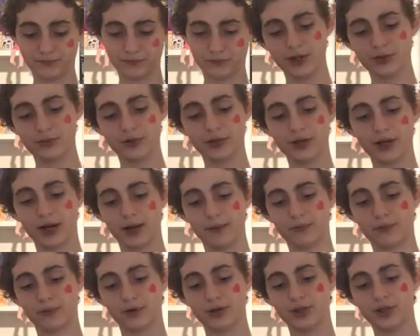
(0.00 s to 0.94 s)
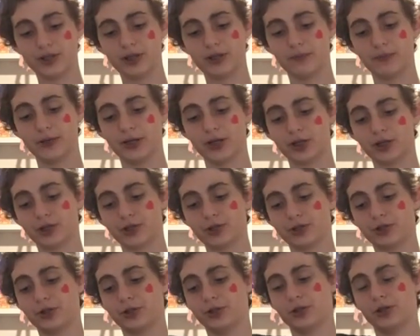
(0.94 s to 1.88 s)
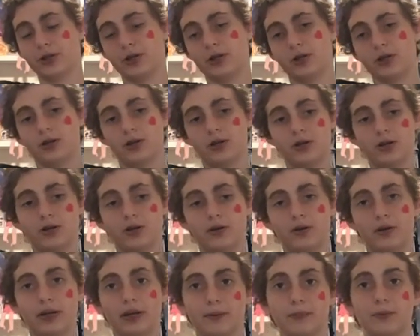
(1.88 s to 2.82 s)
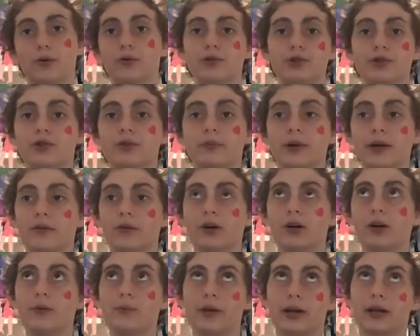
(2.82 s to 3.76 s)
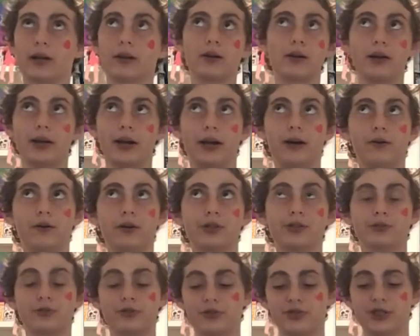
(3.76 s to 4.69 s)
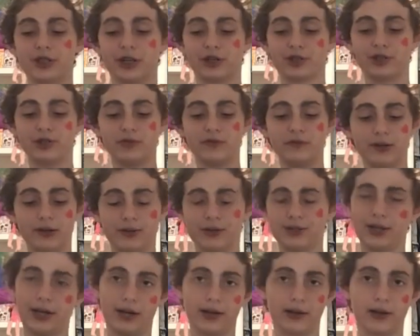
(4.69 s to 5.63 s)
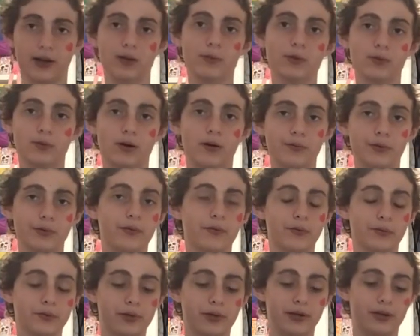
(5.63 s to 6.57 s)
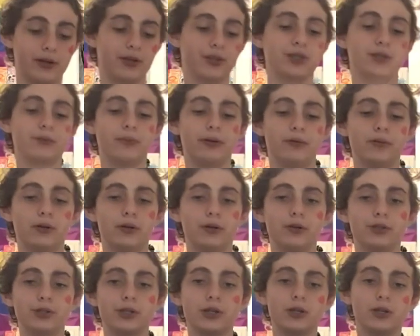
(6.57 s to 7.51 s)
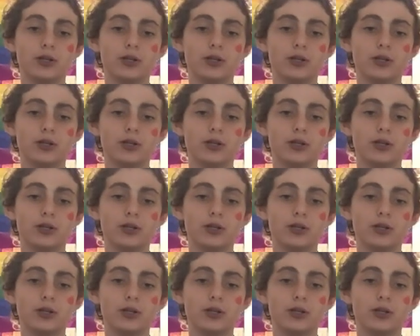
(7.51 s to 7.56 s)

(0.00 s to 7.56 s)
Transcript: This one I printed a picture, like a poster on my wall, but I cut out a certain section of it because I had a gun and I've been only putting guns on my walls.